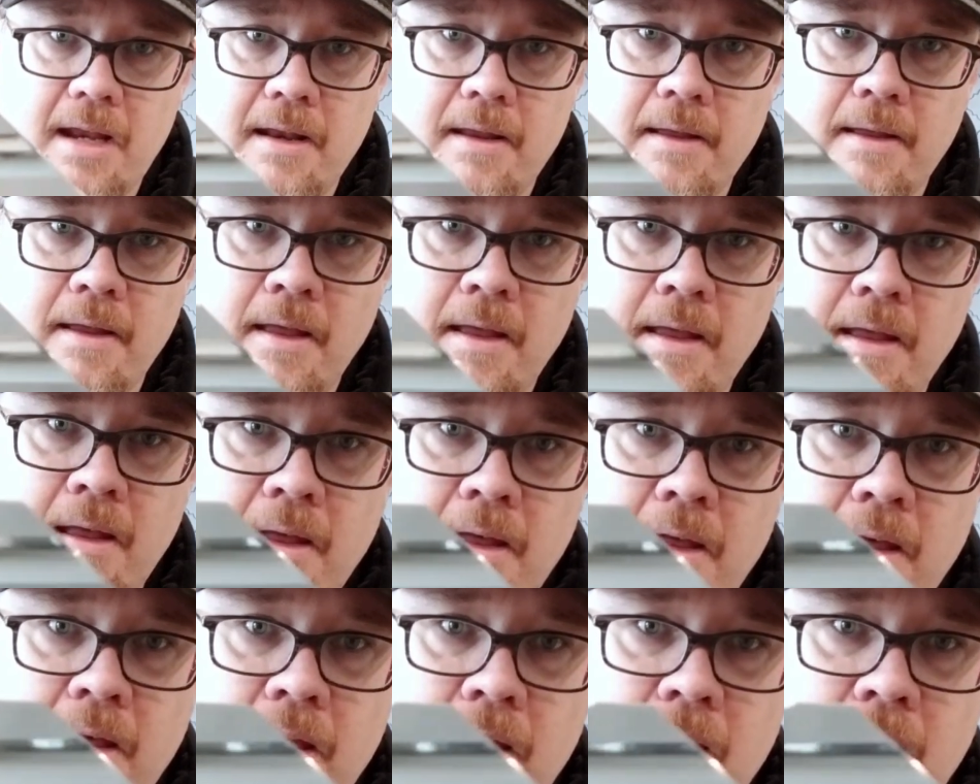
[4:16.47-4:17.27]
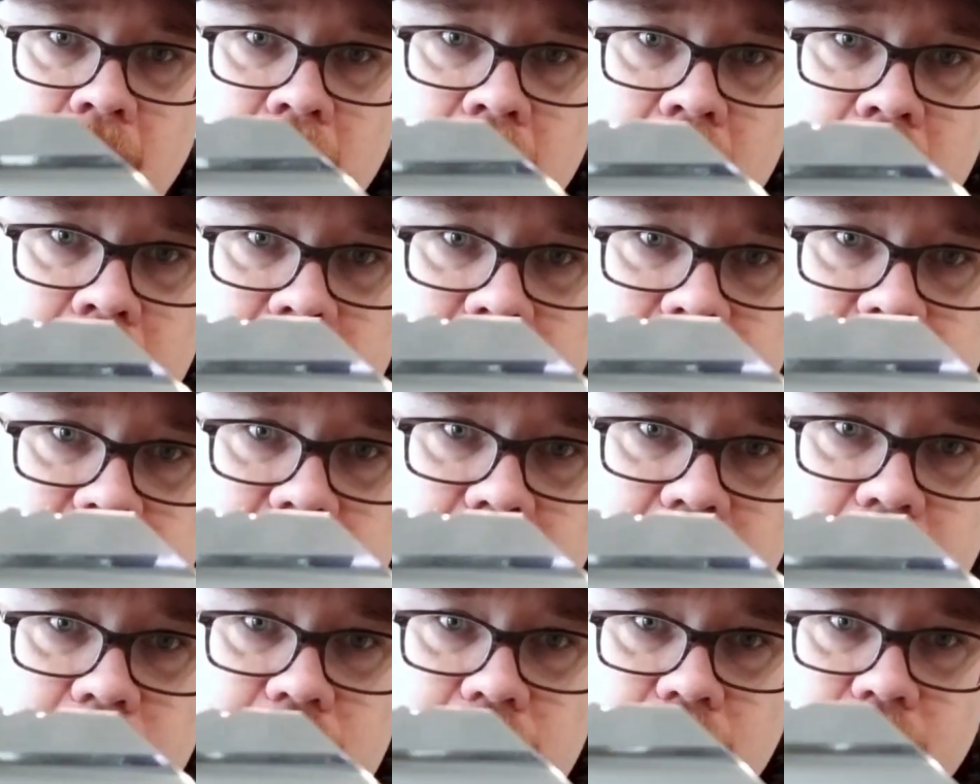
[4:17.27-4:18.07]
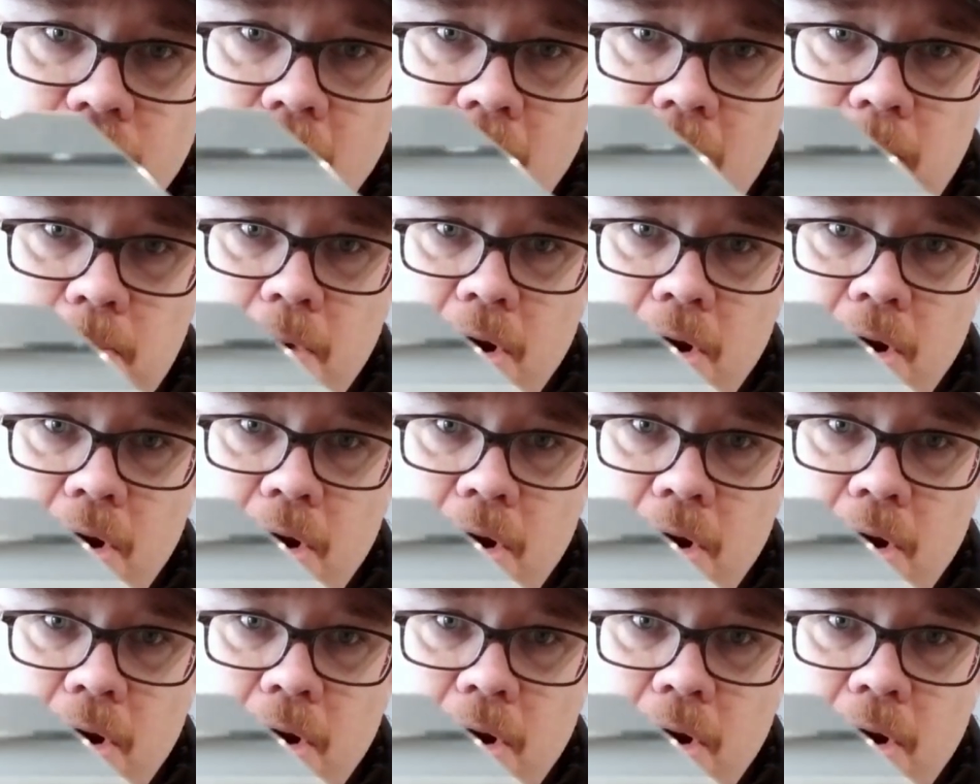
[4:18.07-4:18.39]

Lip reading: You can see those grind